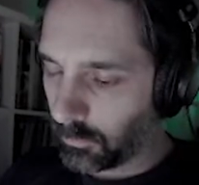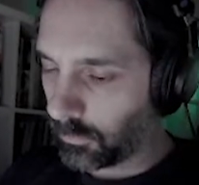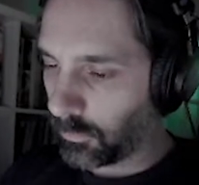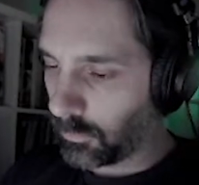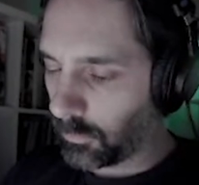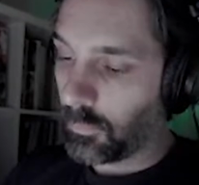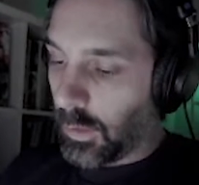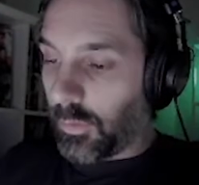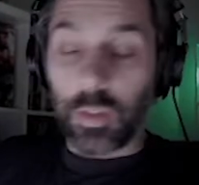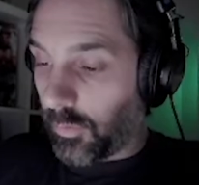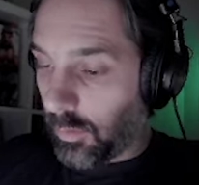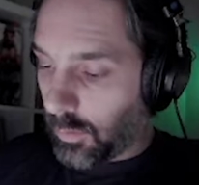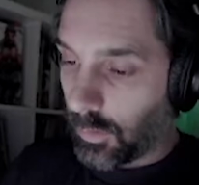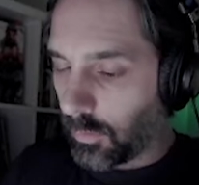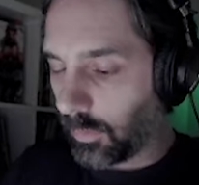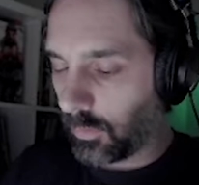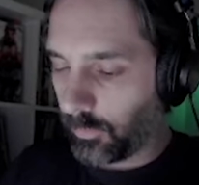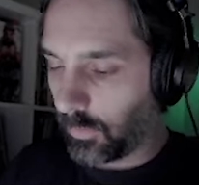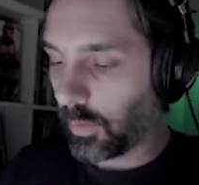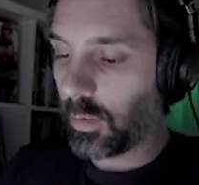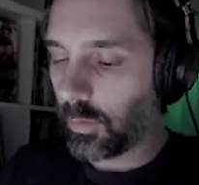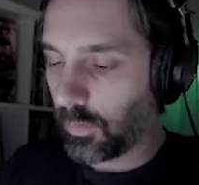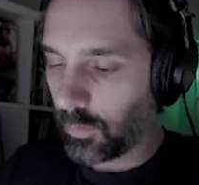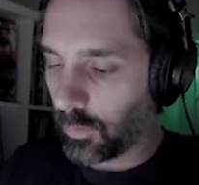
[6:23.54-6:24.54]
was into
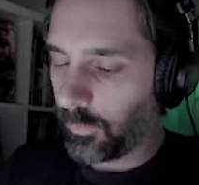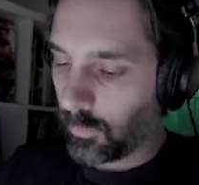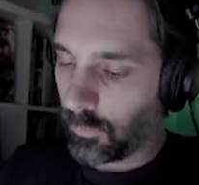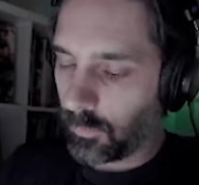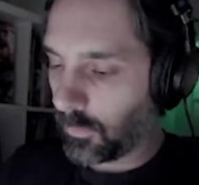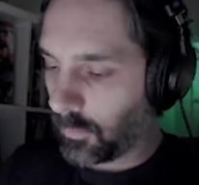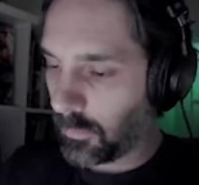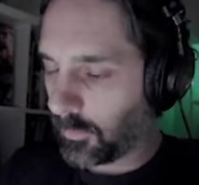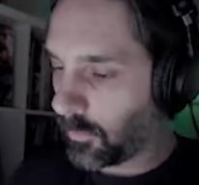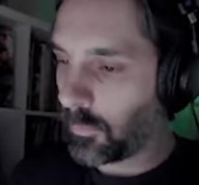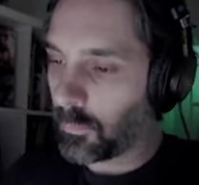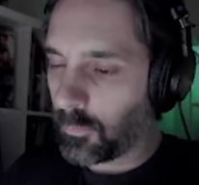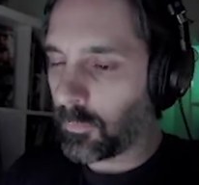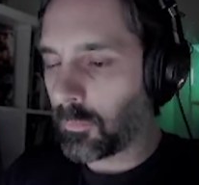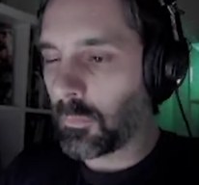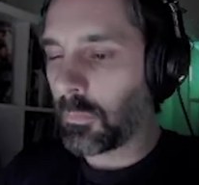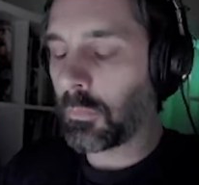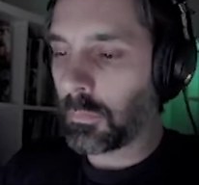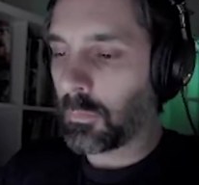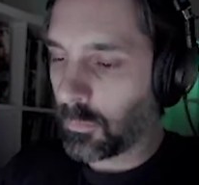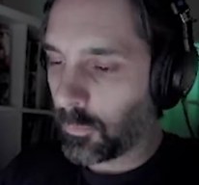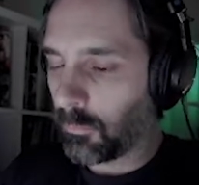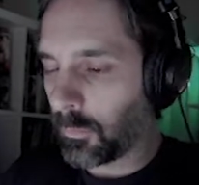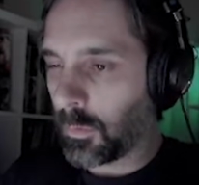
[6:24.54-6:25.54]

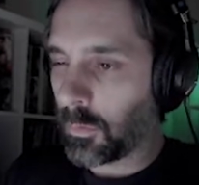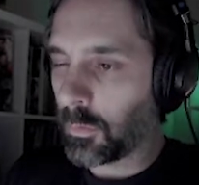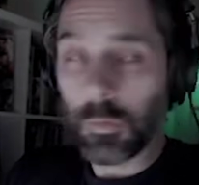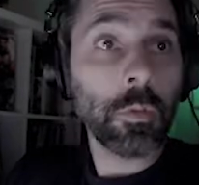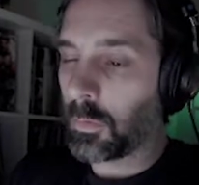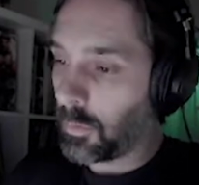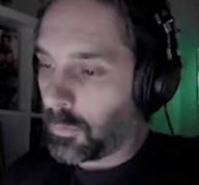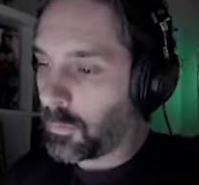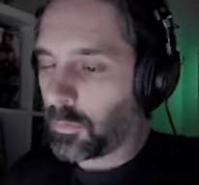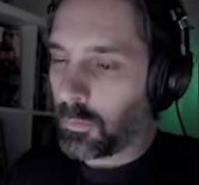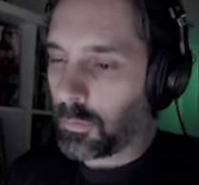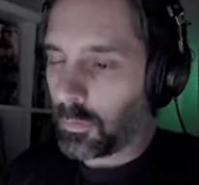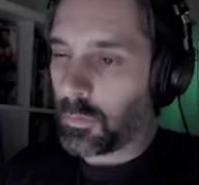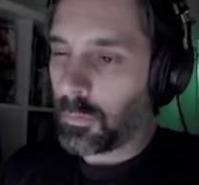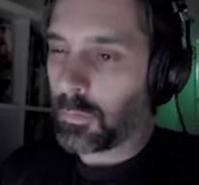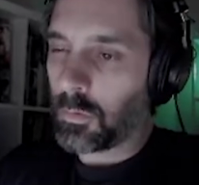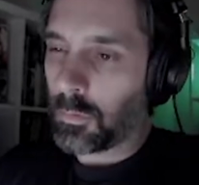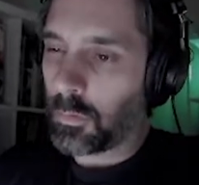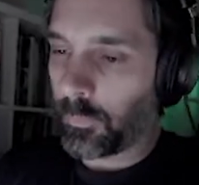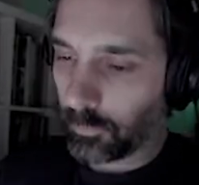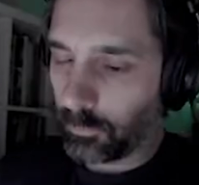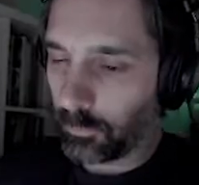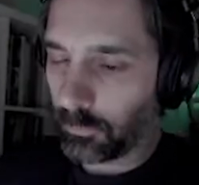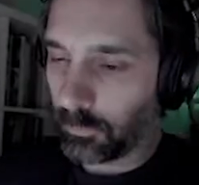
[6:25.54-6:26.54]
more sort of
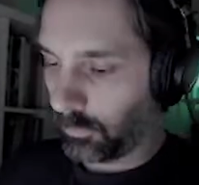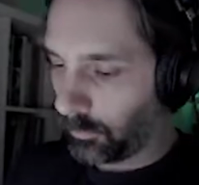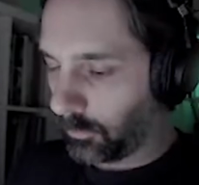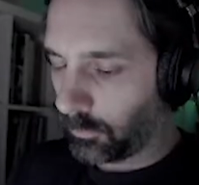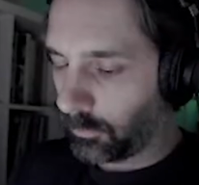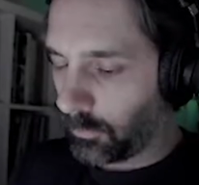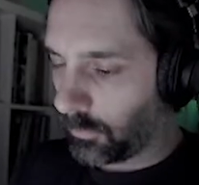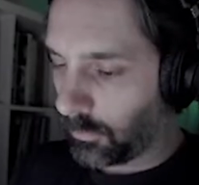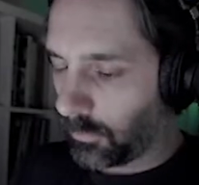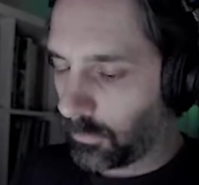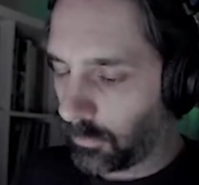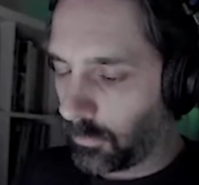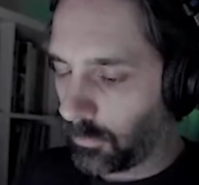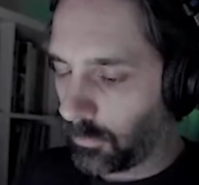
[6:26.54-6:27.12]
like B-movie